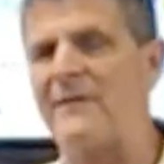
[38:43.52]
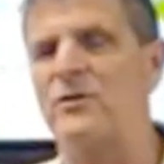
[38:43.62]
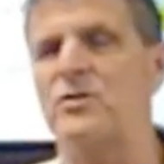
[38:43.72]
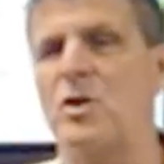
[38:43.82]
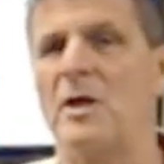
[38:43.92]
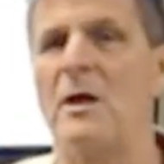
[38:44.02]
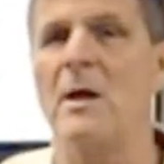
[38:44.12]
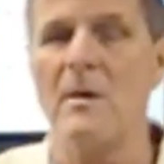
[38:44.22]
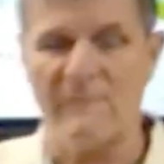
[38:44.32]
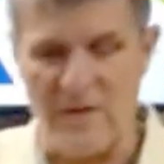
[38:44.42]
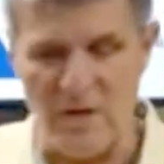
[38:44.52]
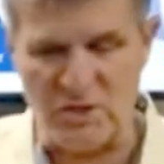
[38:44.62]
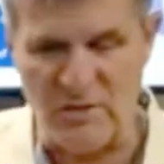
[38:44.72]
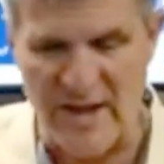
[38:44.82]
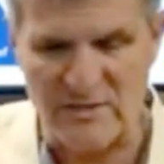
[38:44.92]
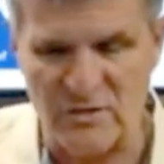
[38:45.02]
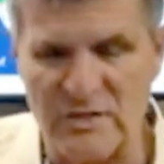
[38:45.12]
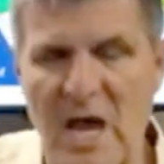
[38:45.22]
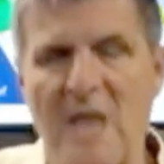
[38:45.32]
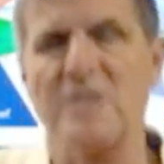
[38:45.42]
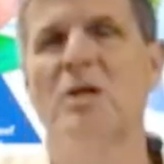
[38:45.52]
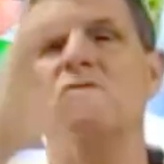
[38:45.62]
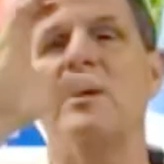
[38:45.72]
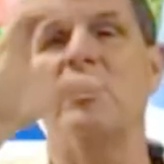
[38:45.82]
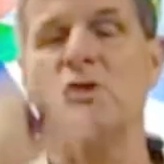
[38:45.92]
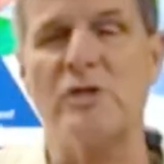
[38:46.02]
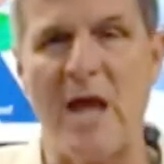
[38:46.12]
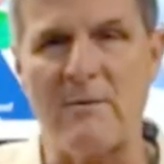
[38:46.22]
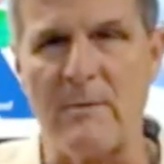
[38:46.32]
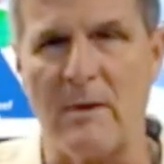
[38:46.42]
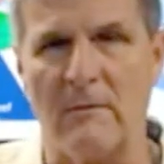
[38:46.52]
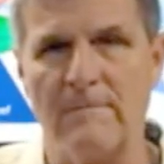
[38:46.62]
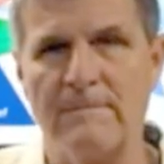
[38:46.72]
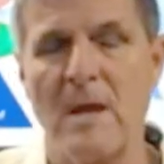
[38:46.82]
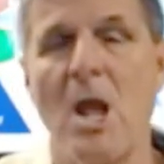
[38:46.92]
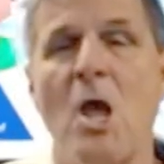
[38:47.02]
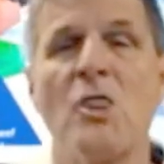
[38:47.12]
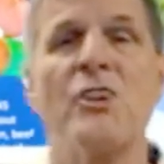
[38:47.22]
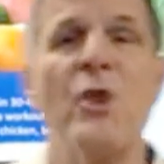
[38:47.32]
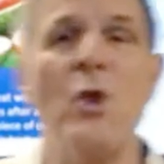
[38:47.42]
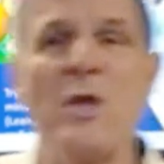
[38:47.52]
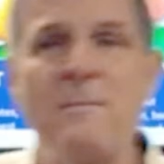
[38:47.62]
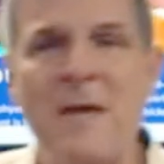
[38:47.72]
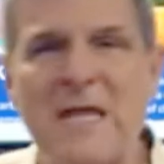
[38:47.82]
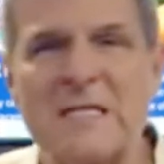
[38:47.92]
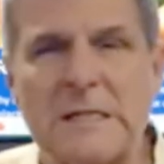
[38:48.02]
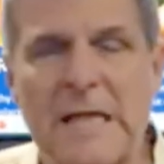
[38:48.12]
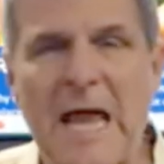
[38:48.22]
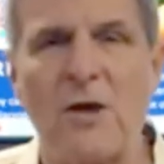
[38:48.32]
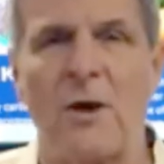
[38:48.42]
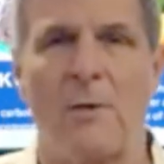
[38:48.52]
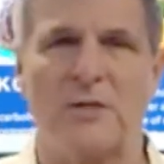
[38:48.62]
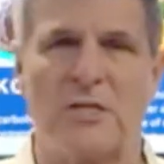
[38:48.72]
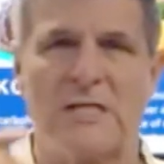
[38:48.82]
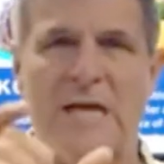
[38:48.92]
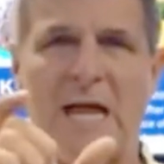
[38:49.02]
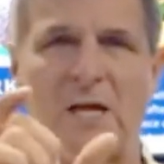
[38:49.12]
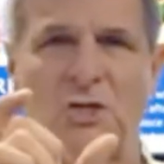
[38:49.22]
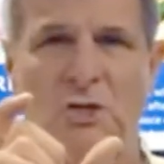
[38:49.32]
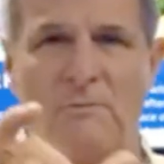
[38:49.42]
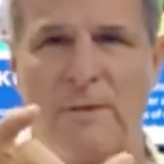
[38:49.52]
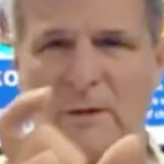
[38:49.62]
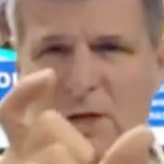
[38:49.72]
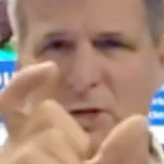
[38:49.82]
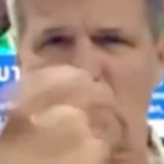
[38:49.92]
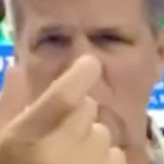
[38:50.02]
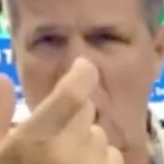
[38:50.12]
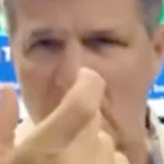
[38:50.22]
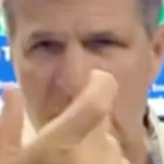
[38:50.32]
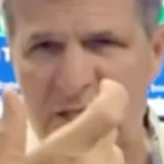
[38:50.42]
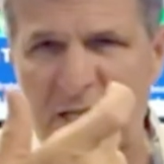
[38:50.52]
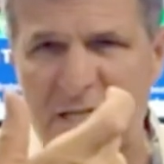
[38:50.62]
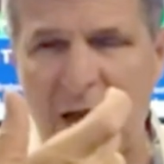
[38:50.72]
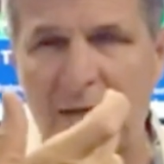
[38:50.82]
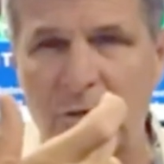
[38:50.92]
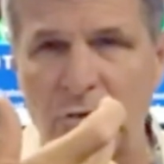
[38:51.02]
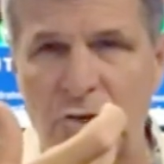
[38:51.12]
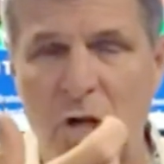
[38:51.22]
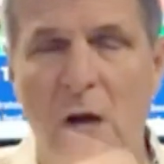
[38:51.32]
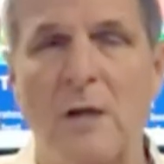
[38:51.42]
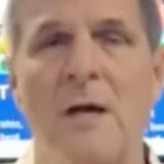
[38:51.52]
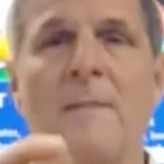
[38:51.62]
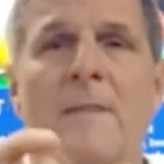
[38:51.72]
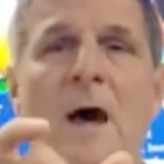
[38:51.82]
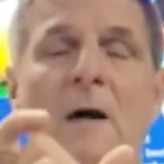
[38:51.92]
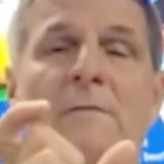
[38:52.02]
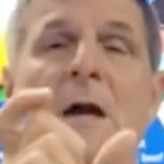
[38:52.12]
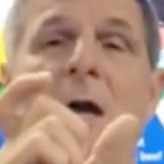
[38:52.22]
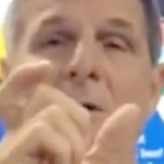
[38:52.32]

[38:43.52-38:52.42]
after, so you're going to finish your exercise, drink your shake meal. 30 minutes later, I want you to take a little chunk, just a tiny little chunk of